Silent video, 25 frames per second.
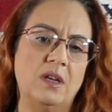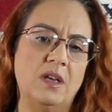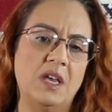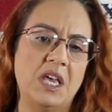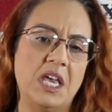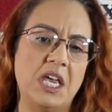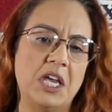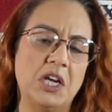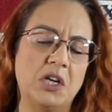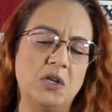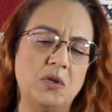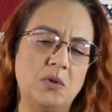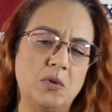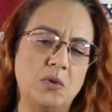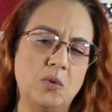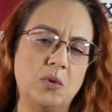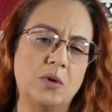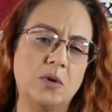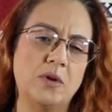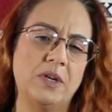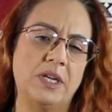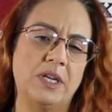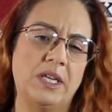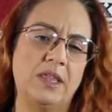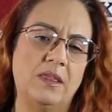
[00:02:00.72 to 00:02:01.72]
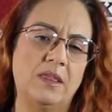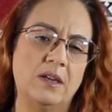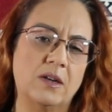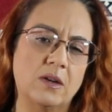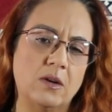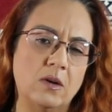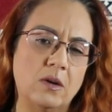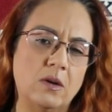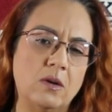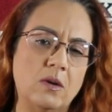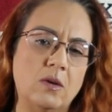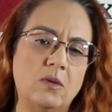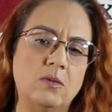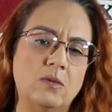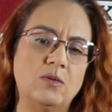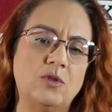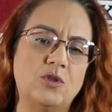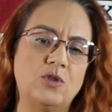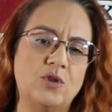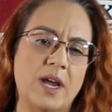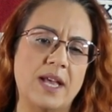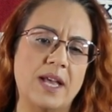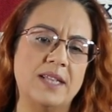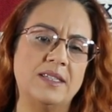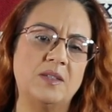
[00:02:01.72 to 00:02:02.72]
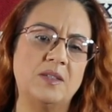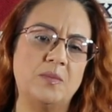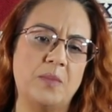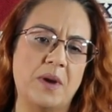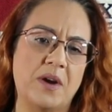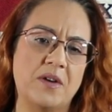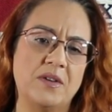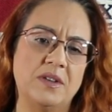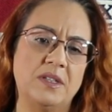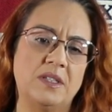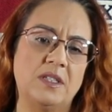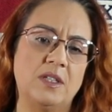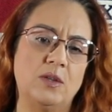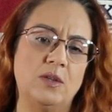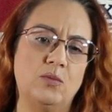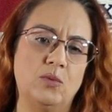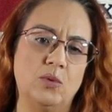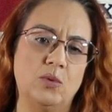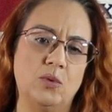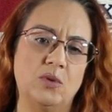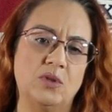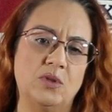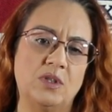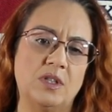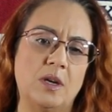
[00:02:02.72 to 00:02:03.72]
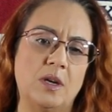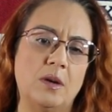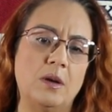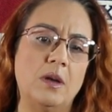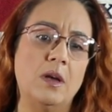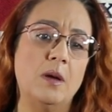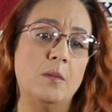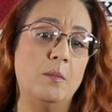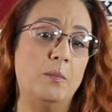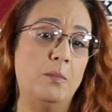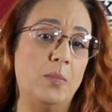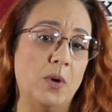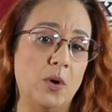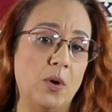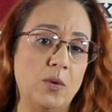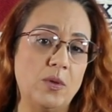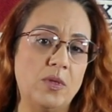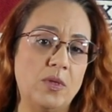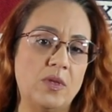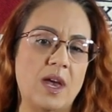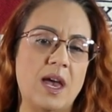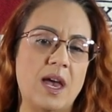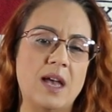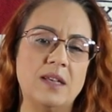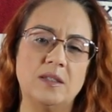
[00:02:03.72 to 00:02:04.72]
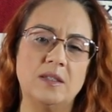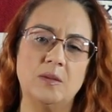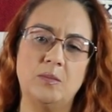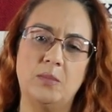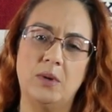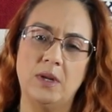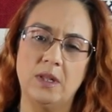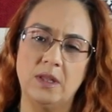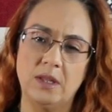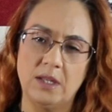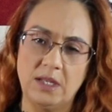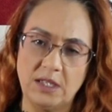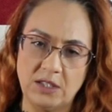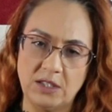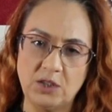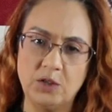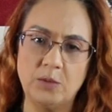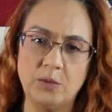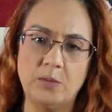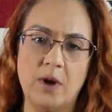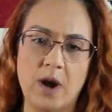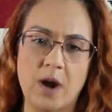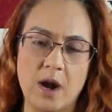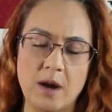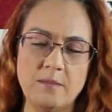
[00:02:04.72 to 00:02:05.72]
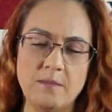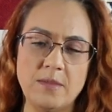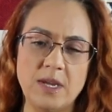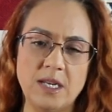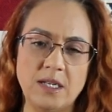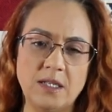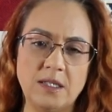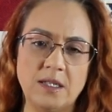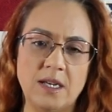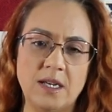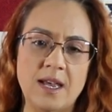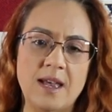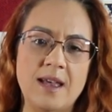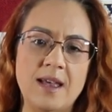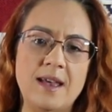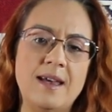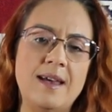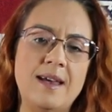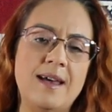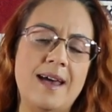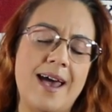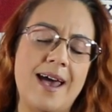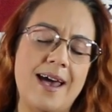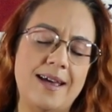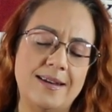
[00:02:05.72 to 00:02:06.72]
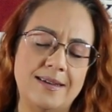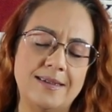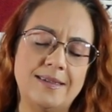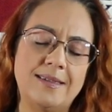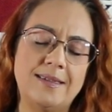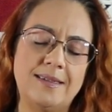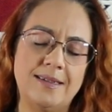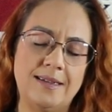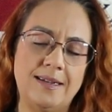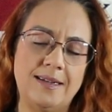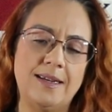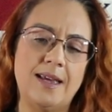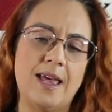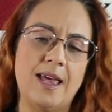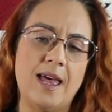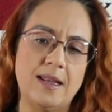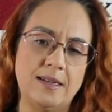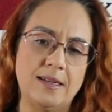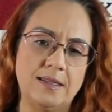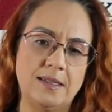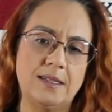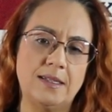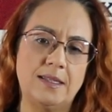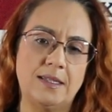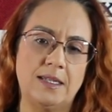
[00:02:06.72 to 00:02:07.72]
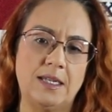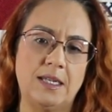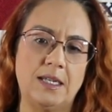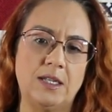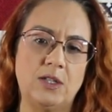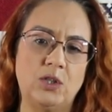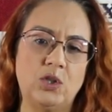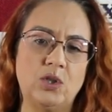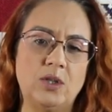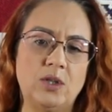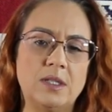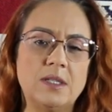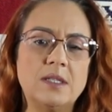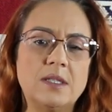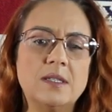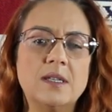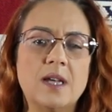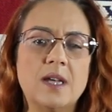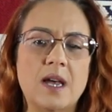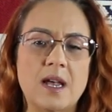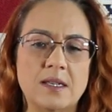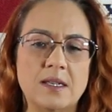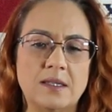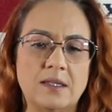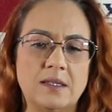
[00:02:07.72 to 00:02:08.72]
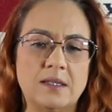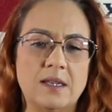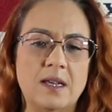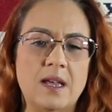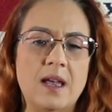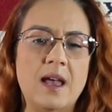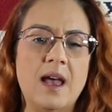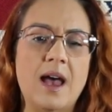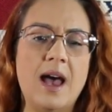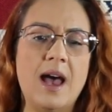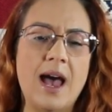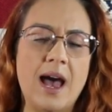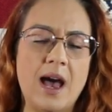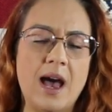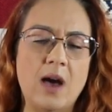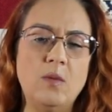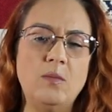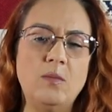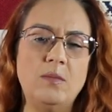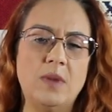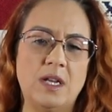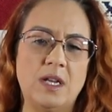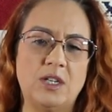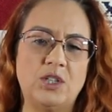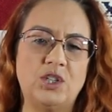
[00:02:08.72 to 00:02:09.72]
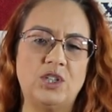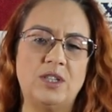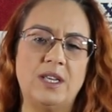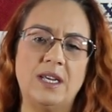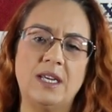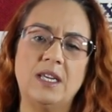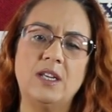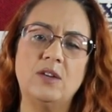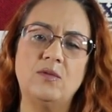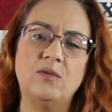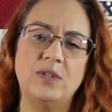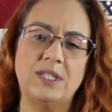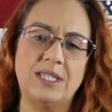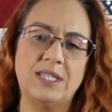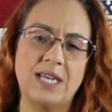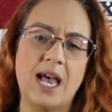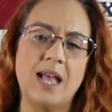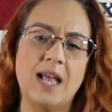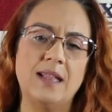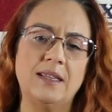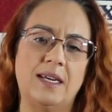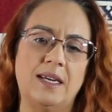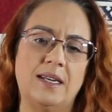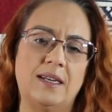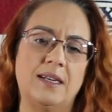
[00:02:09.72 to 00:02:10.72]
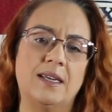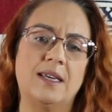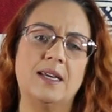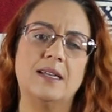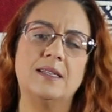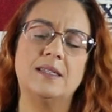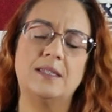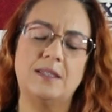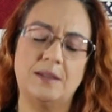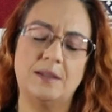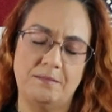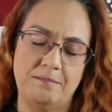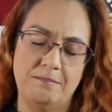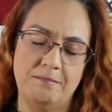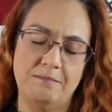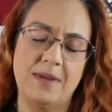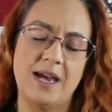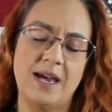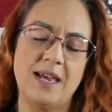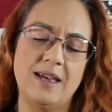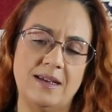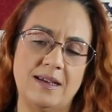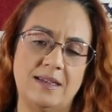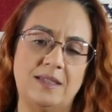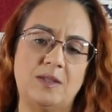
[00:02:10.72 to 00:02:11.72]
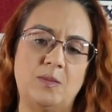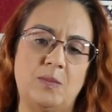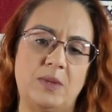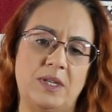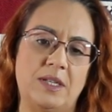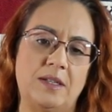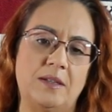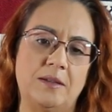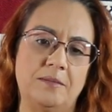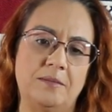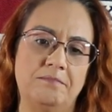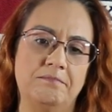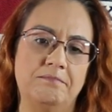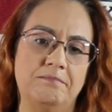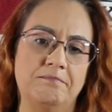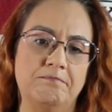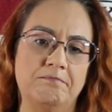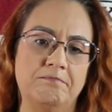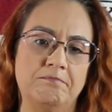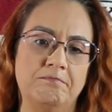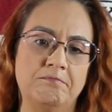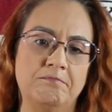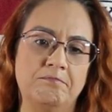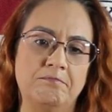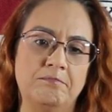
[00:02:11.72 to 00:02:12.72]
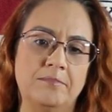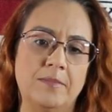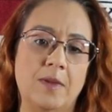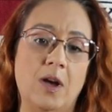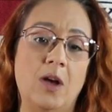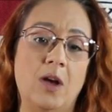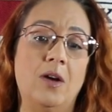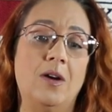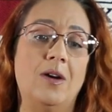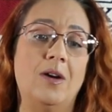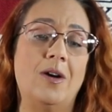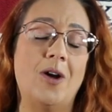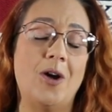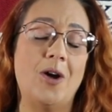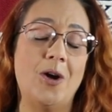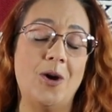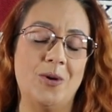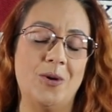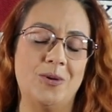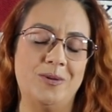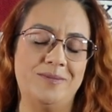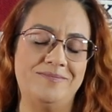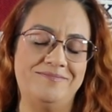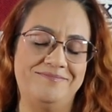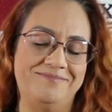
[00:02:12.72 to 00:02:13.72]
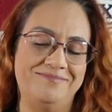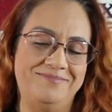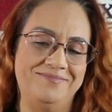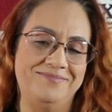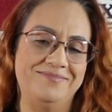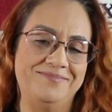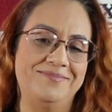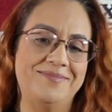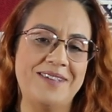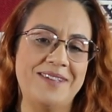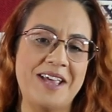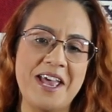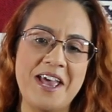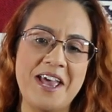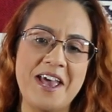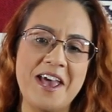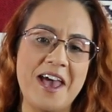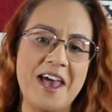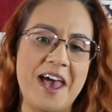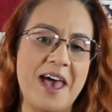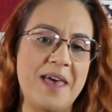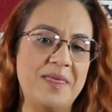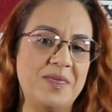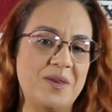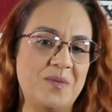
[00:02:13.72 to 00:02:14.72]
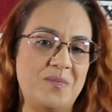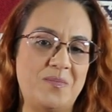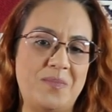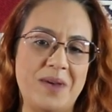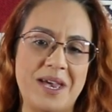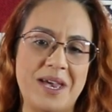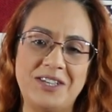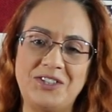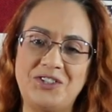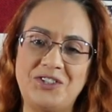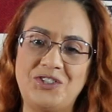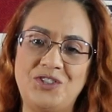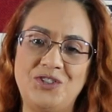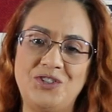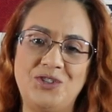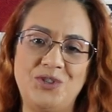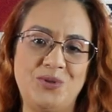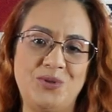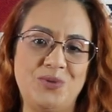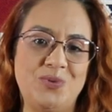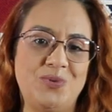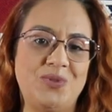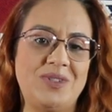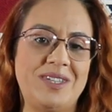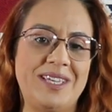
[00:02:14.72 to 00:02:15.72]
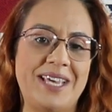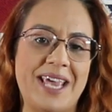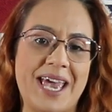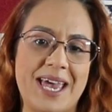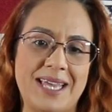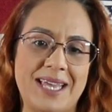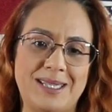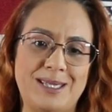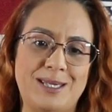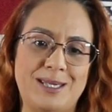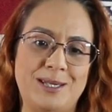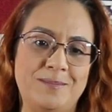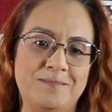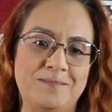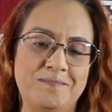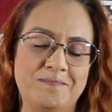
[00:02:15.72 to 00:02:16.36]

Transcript: ignoring their own transparency rules, both as a police department and a city entity, to discuss how much they can retaliate against my husband. Oh, and the best news yet.